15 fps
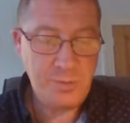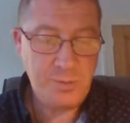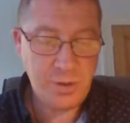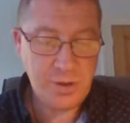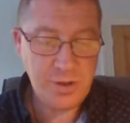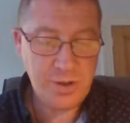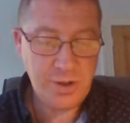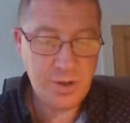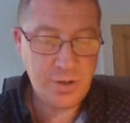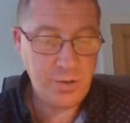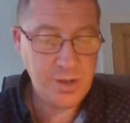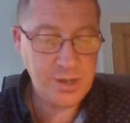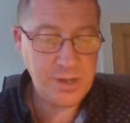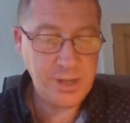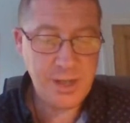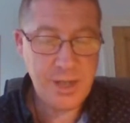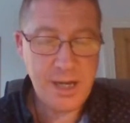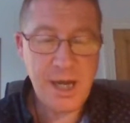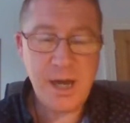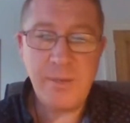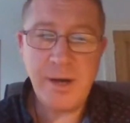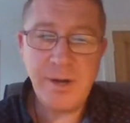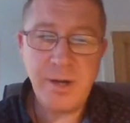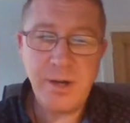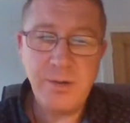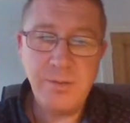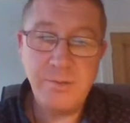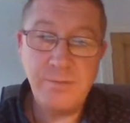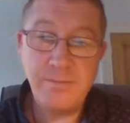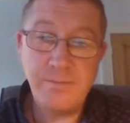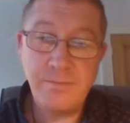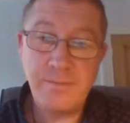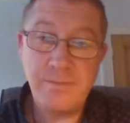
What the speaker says: She pocketed the coins. "How about you?"